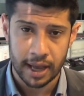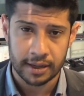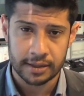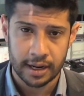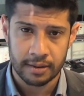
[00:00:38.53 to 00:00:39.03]

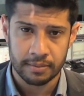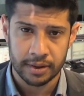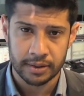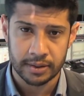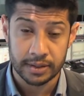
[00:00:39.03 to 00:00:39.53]
and Italian
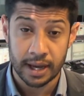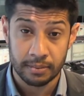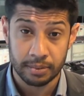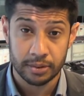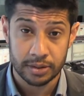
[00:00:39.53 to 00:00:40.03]
bond yields
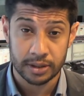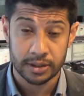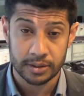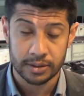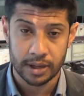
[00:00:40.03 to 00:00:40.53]
and
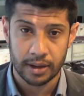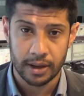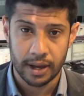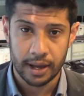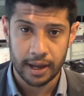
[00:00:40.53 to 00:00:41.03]
Portuguese also
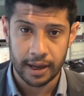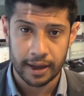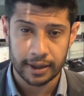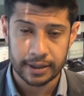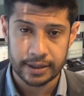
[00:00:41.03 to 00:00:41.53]

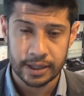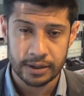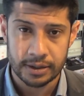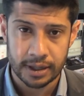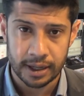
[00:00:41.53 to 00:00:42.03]

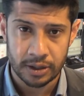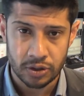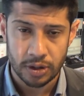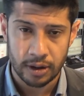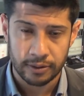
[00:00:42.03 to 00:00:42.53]
continue to
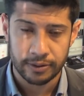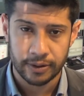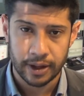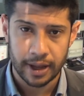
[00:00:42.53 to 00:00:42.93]
inch off